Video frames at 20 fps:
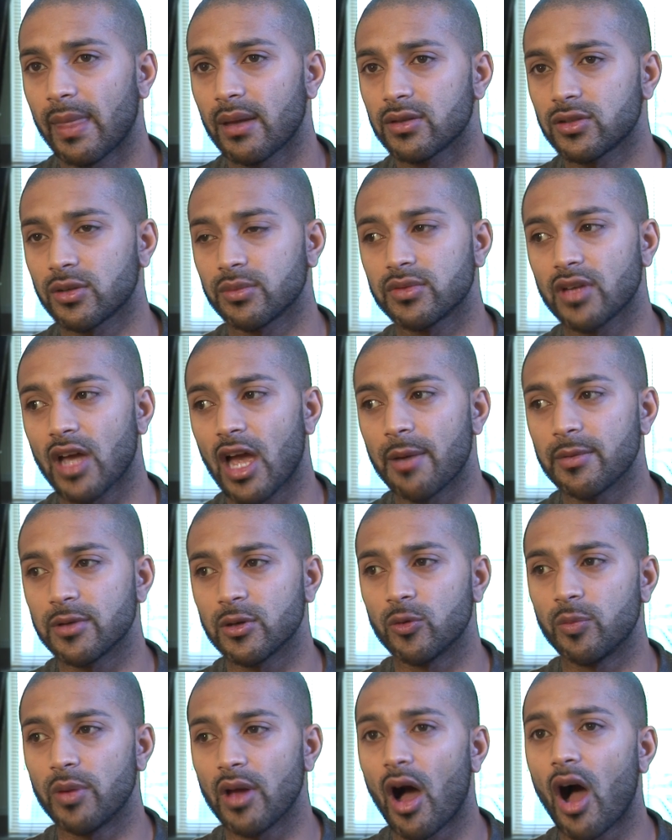Sometimes it
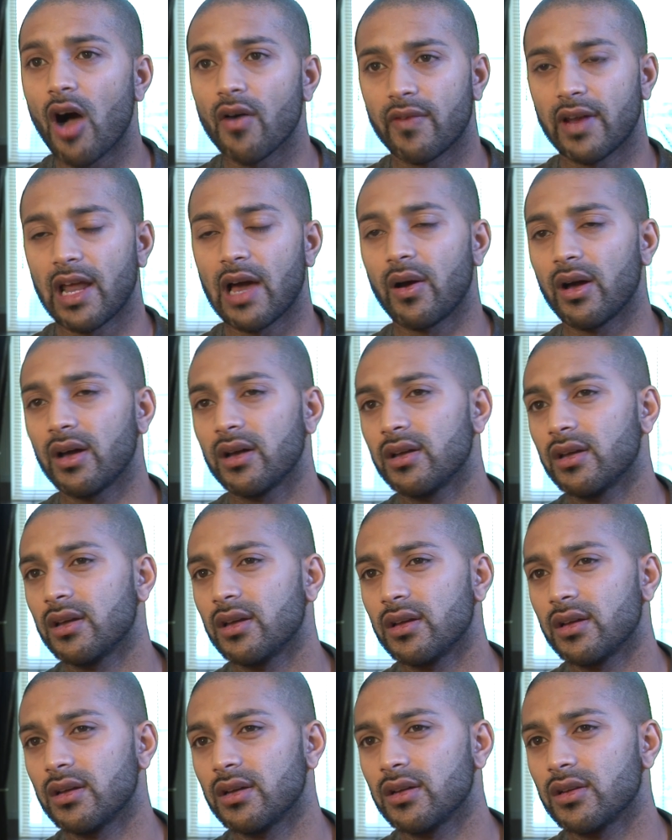would be half an hour.
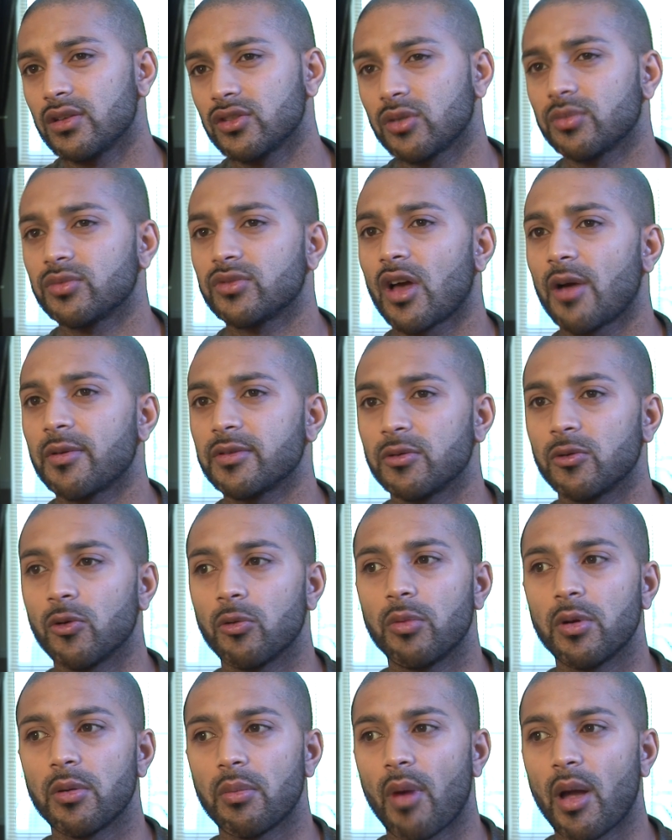Sometimes it
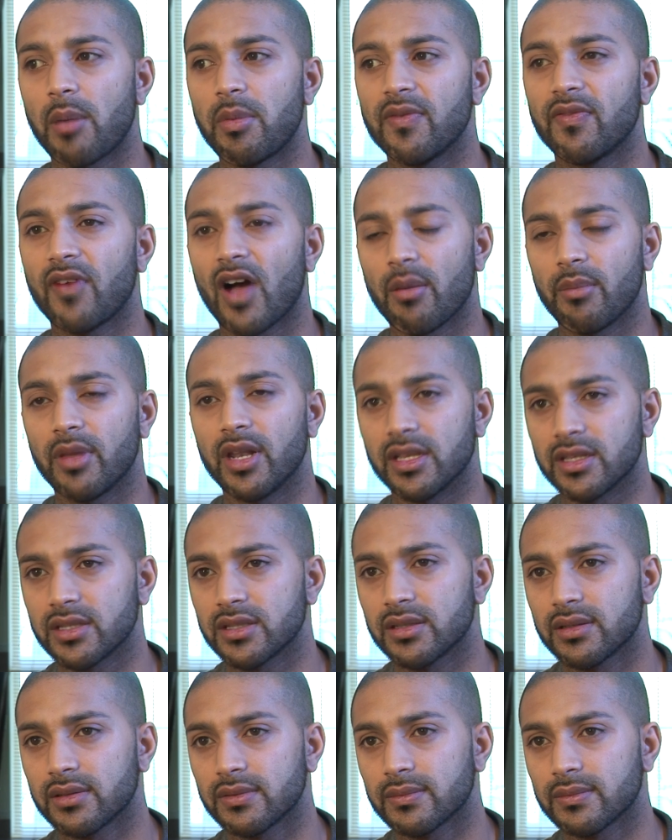would be maybe 5 minutes.